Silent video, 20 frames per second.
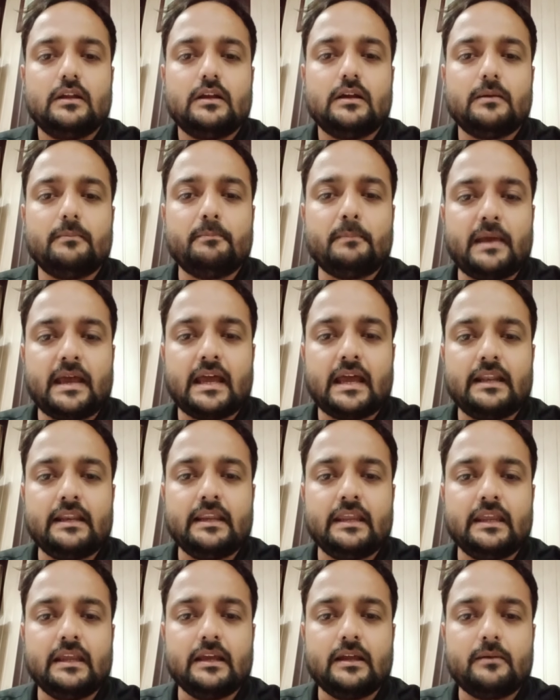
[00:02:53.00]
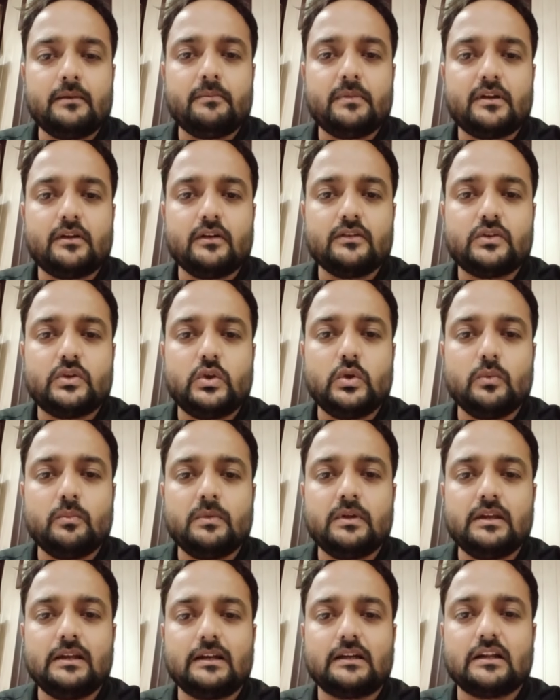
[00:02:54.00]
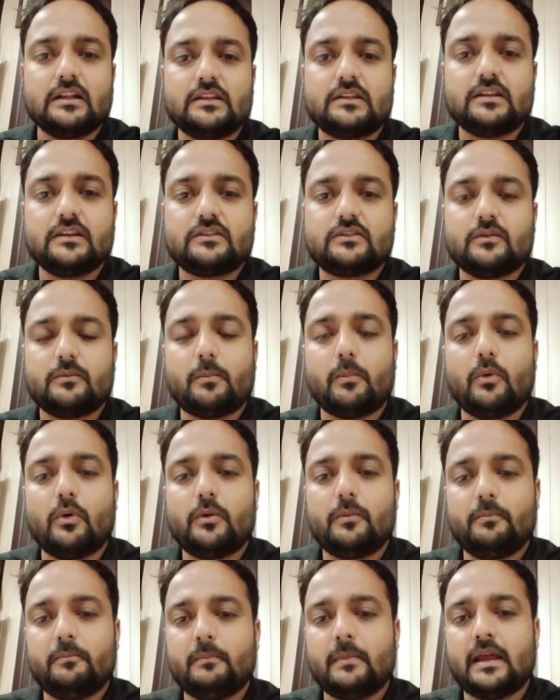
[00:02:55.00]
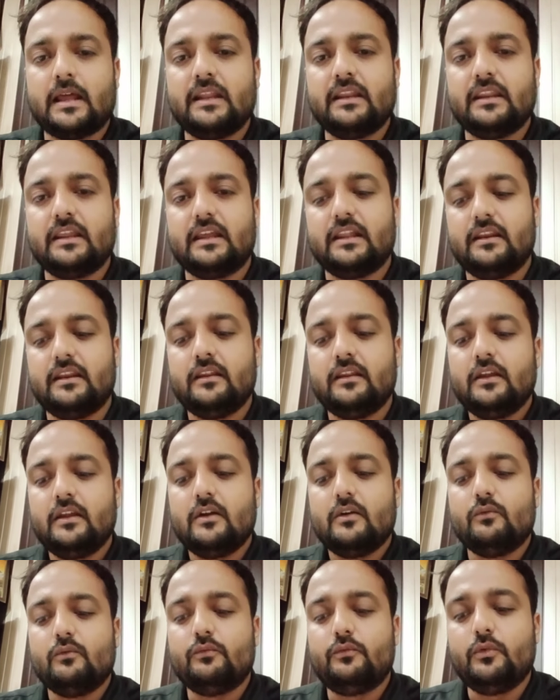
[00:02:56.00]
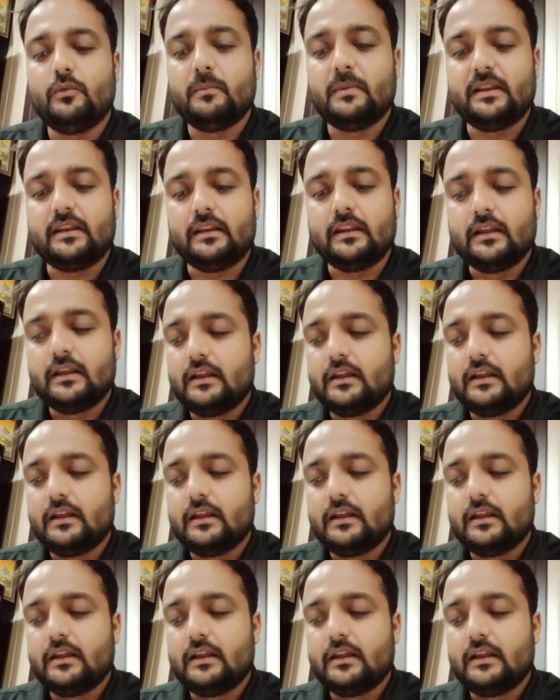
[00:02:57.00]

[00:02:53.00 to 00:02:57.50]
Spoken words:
man here, because human, it consists of both man and woman.